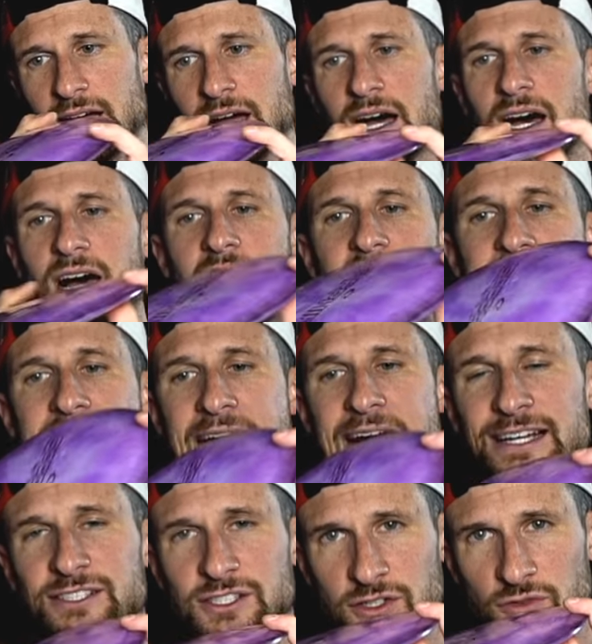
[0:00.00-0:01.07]

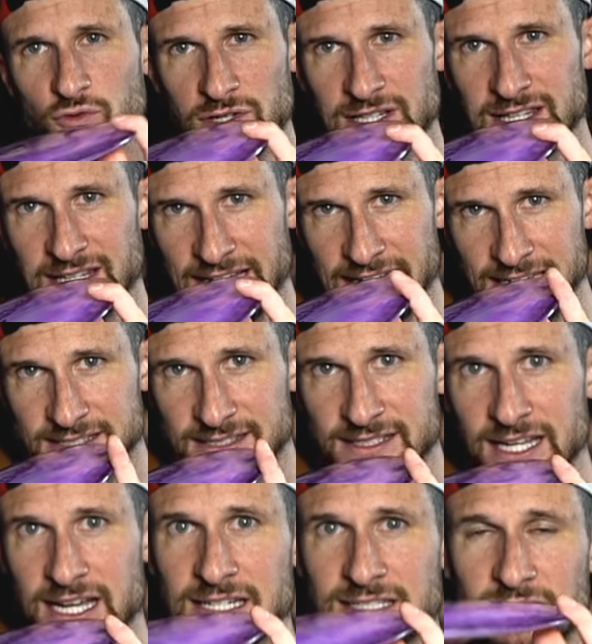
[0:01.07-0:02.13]
hyzer release
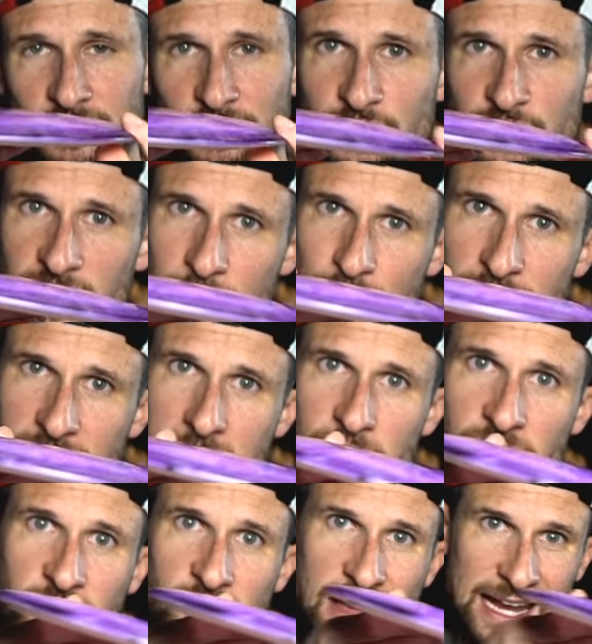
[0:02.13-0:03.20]
to flip
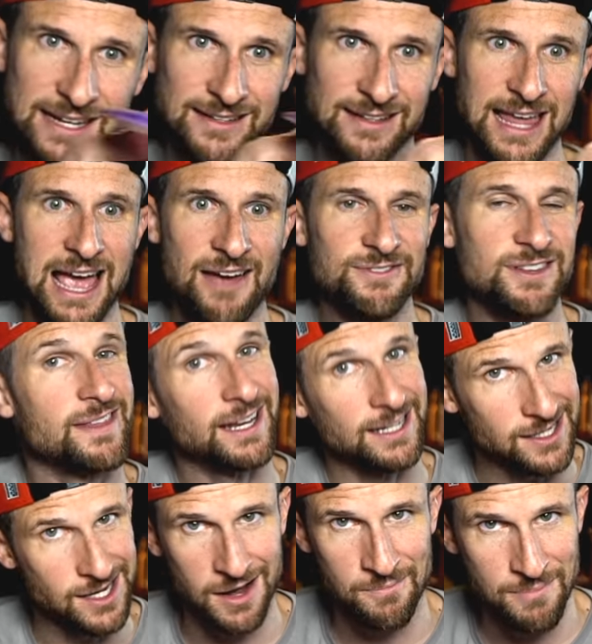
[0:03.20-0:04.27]
up, fade left, and
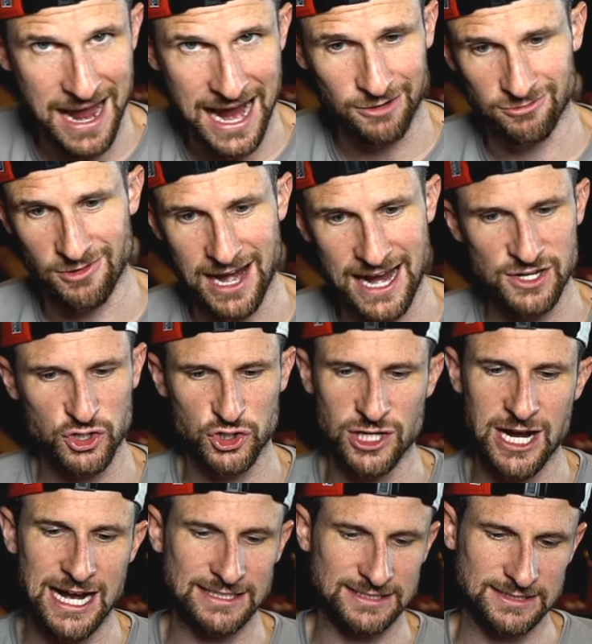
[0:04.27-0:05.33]
then come back right
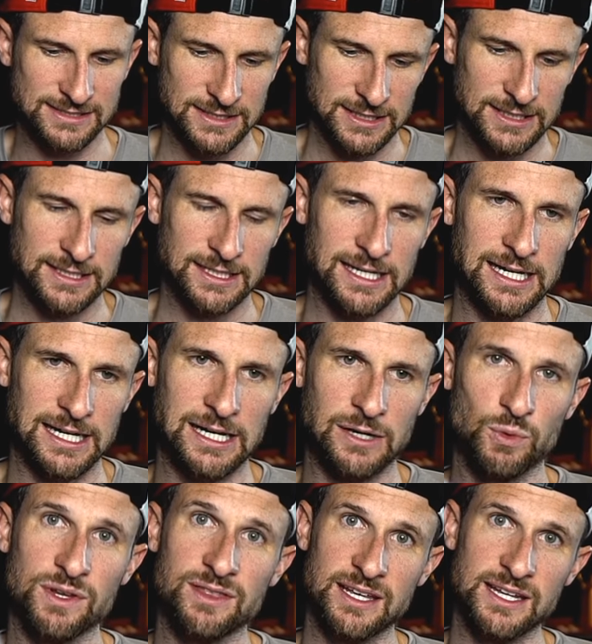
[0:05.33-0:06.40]
shots
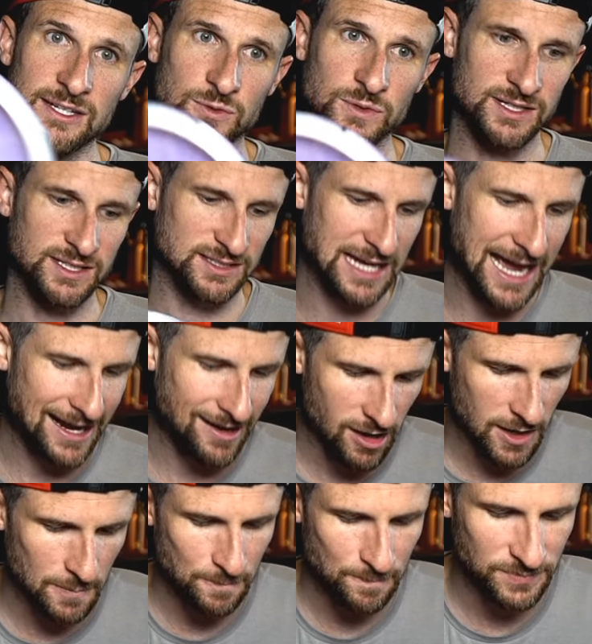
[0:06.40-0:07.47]
with these, with the
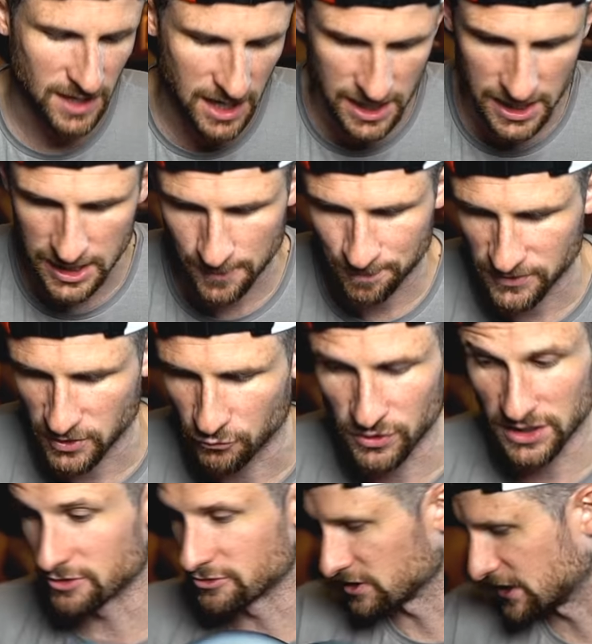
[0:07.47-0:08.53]
sidearm.
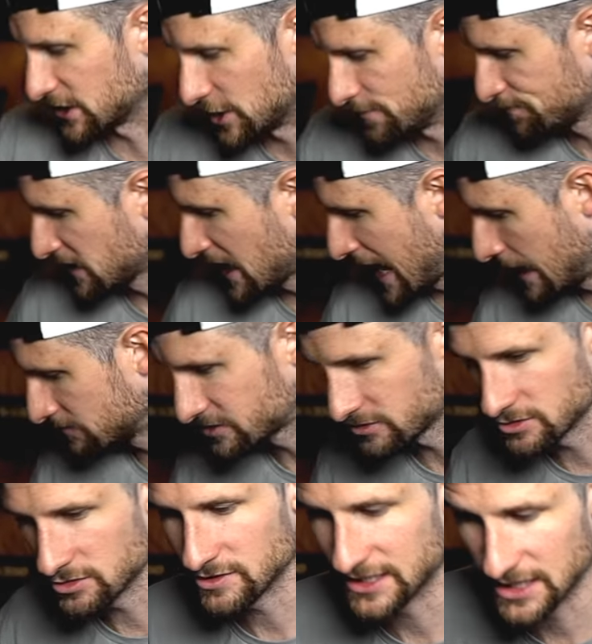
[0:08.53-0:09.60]
Really, really good.
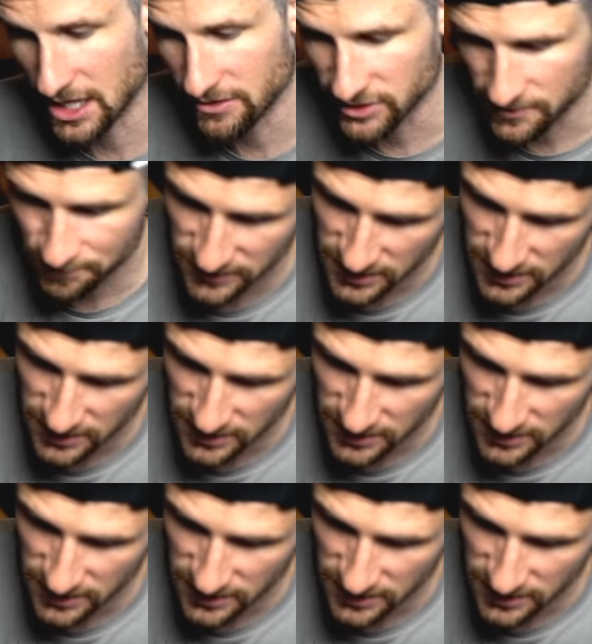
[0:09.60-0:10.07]
Absolutely love it.